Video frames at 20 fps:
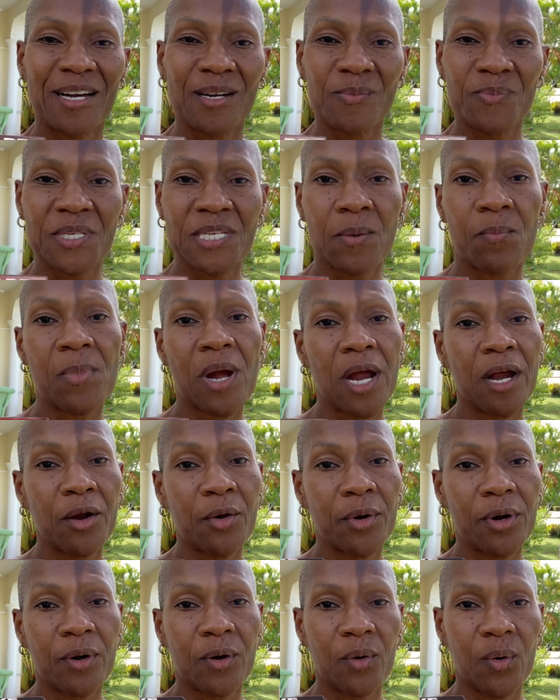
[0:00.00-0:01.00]

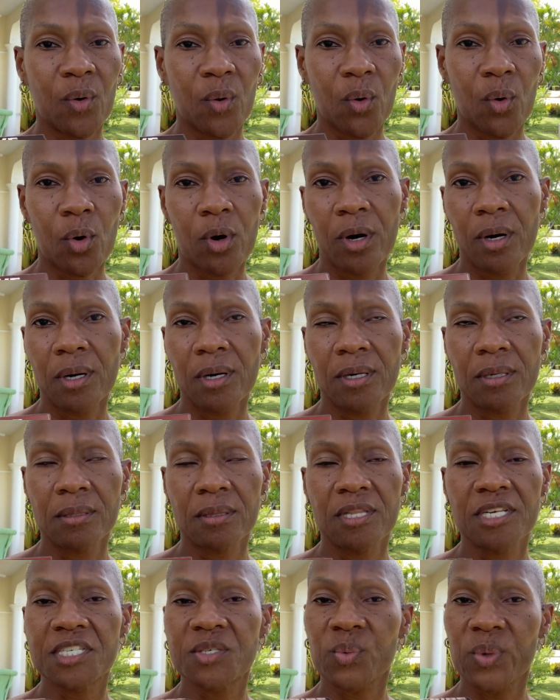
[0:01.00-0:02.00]
Tomorrow or
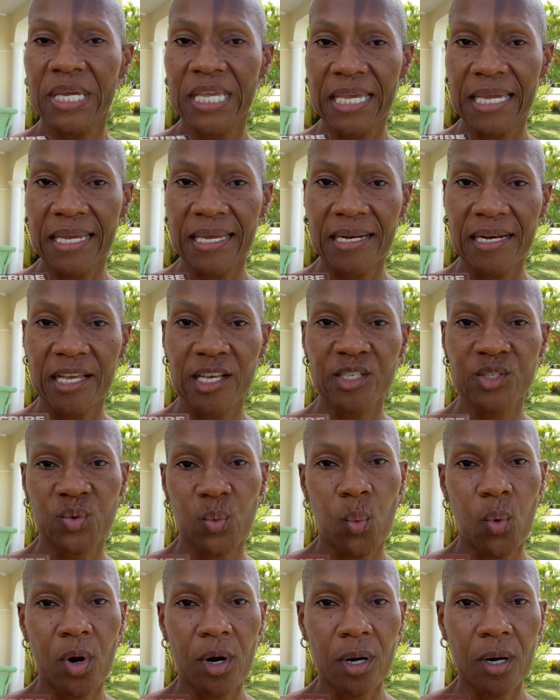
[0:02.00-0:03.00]
this weekend is
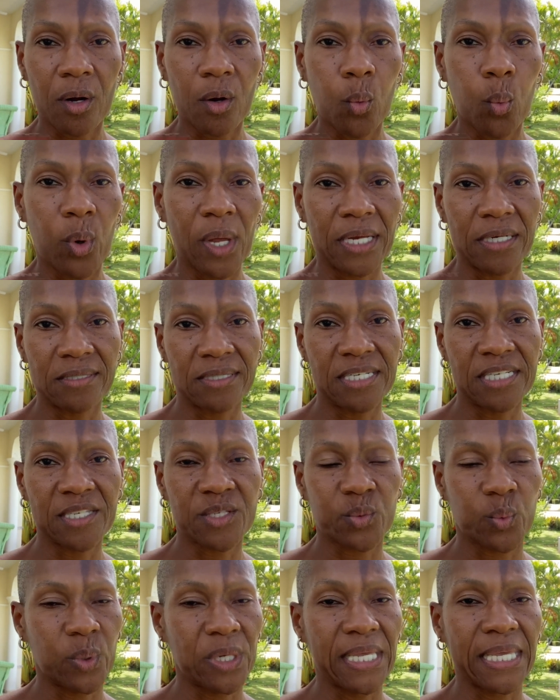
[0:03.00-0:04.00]
World
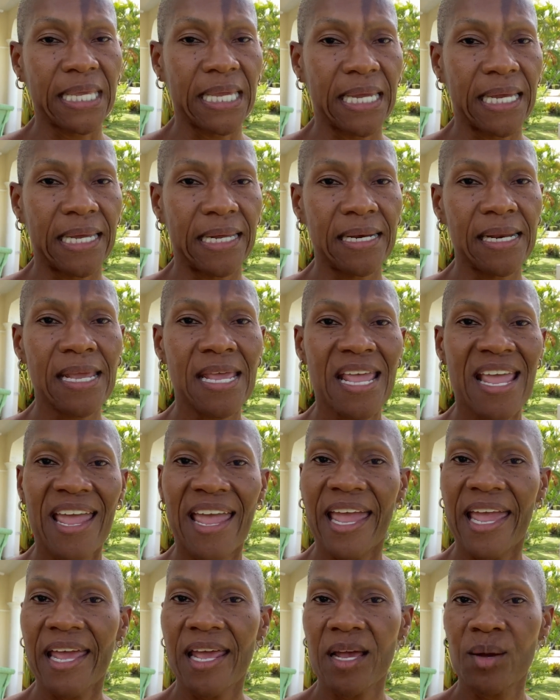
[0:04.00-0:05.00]
Wellness Weekend.
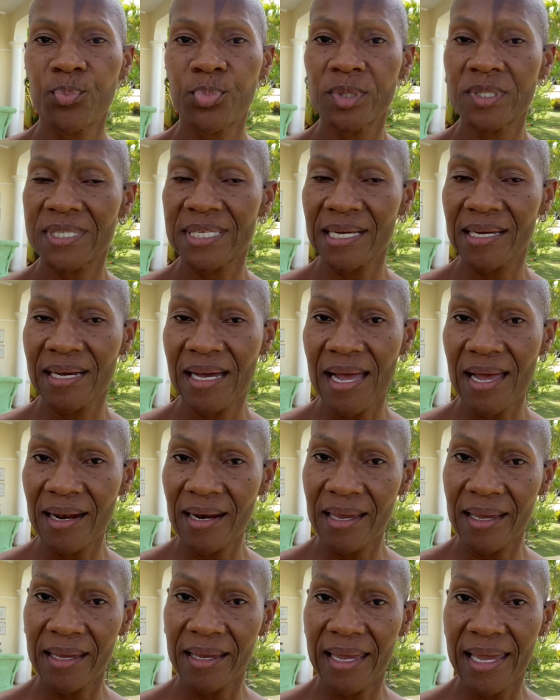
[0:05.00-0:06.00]
And Punta
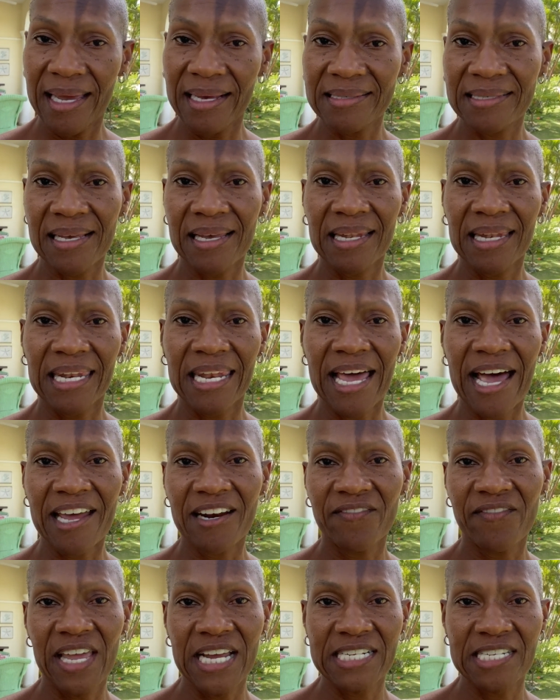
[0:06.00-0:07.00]
Cana has a lot
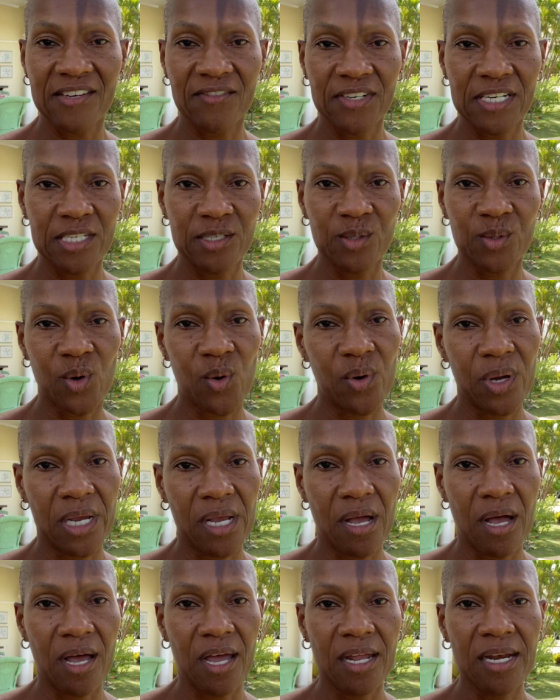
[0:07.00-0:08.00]
of activities going
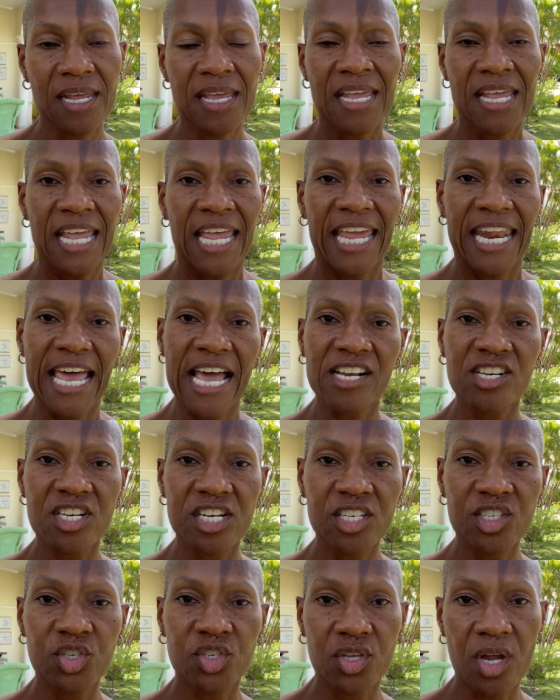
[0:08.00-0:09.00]
on. It
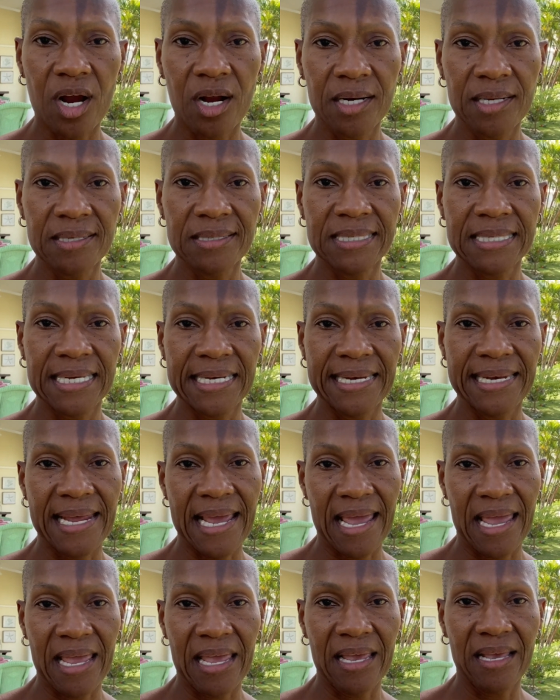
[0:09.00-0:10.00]
actually started
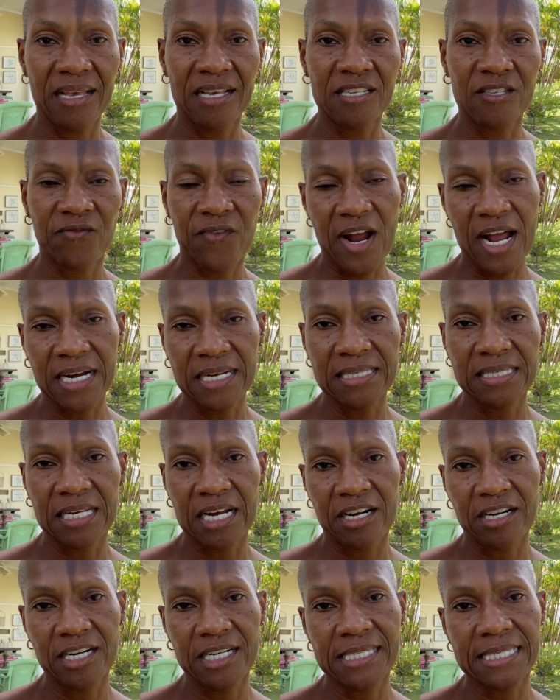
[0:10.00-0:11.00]
today. It's Friday,
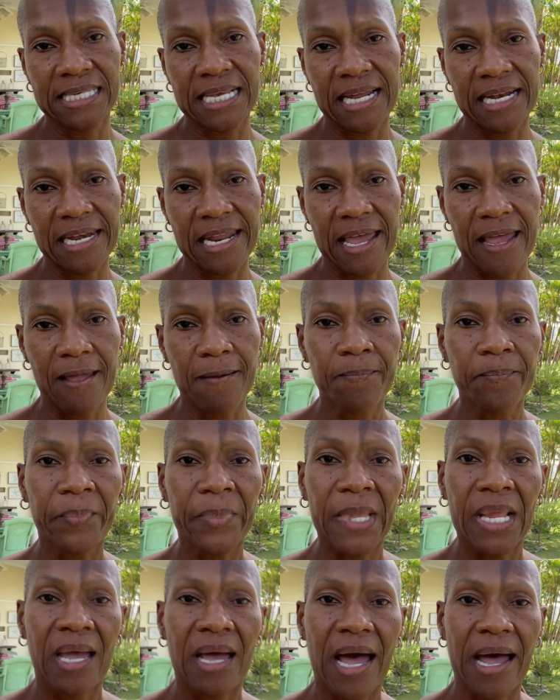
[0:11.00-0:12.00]
Saturday, Sunday.
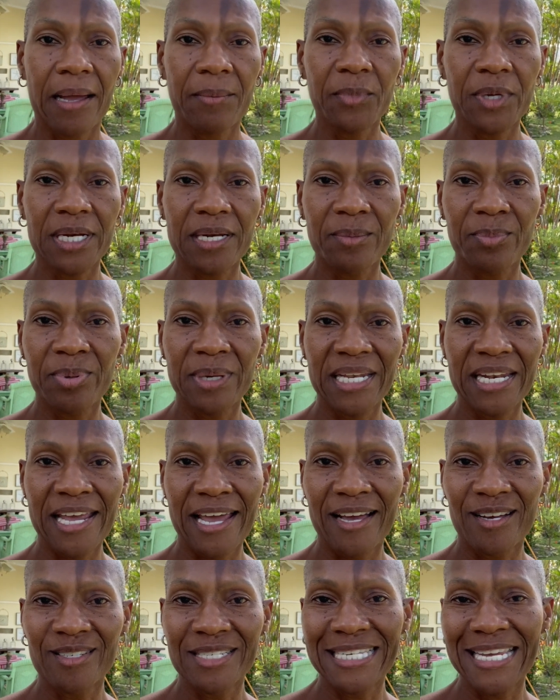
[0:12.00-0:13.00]
I'm going to be
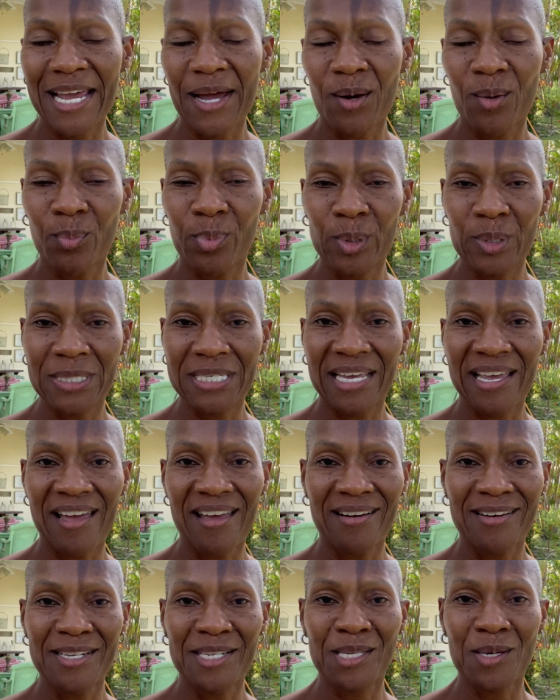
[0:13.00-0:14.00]
downtown Punta
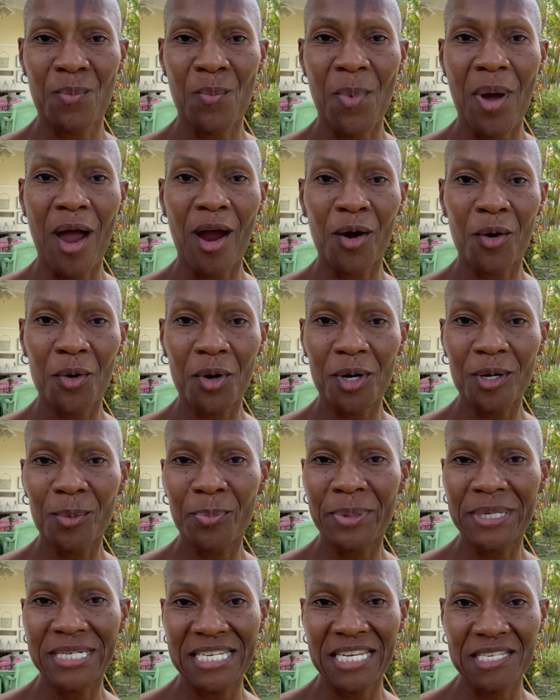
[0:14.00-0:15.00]
Cana tomorrow
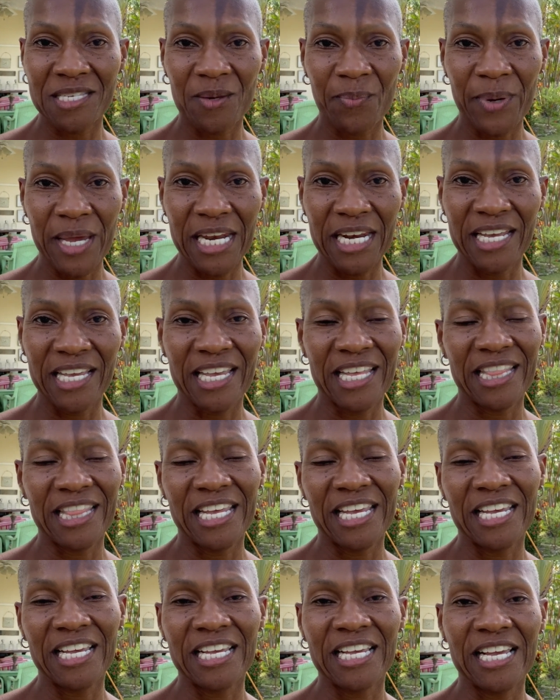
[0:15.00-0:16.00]
participating in
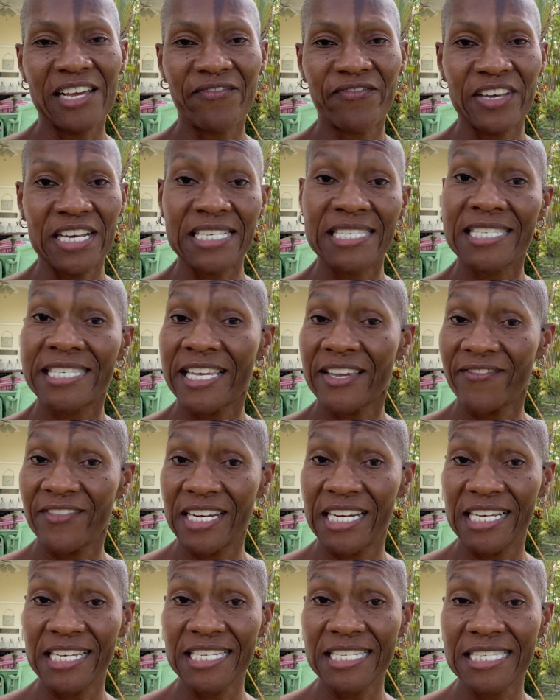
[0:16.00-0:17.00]
the
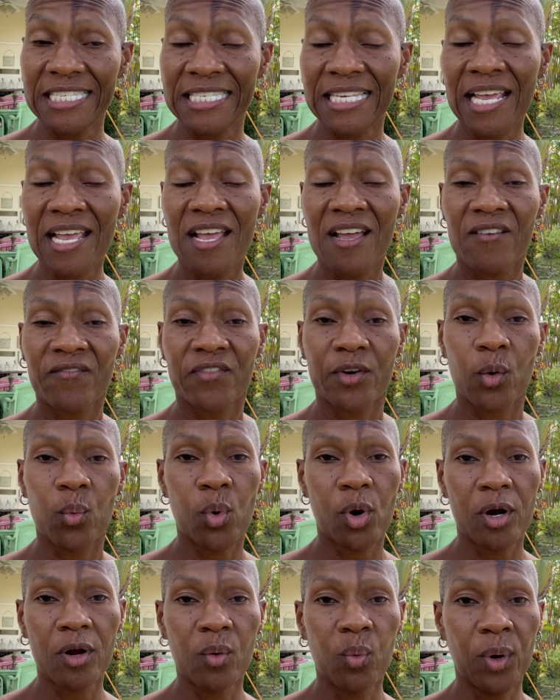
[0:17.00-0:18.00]
festivities for
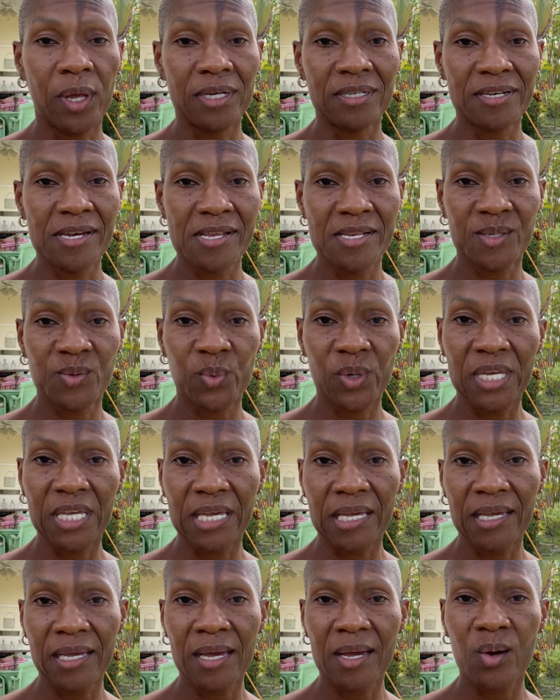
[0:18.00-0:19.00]
World Wellness
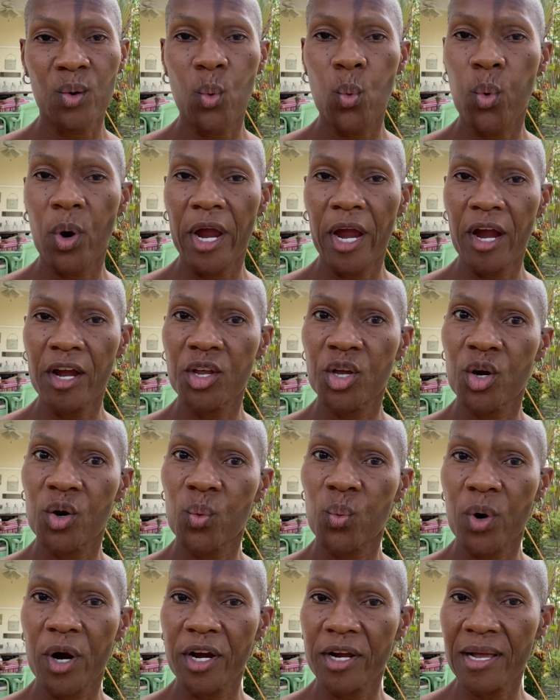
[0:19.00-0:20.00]
Weekend. Wear your
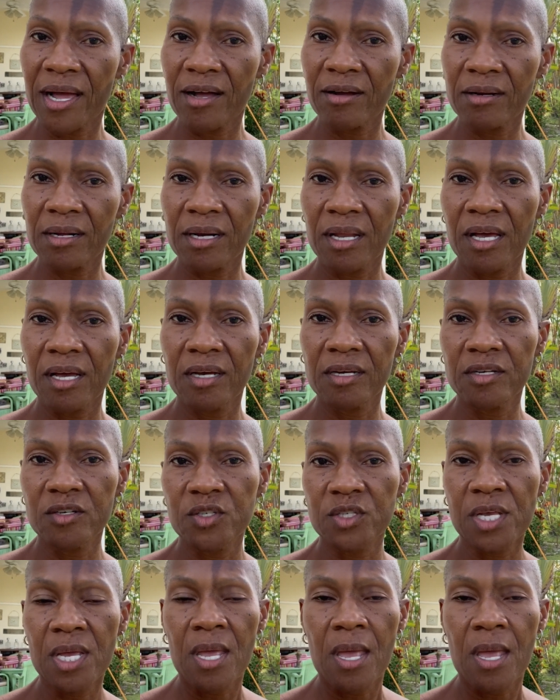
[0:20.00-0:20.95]
workout clothes.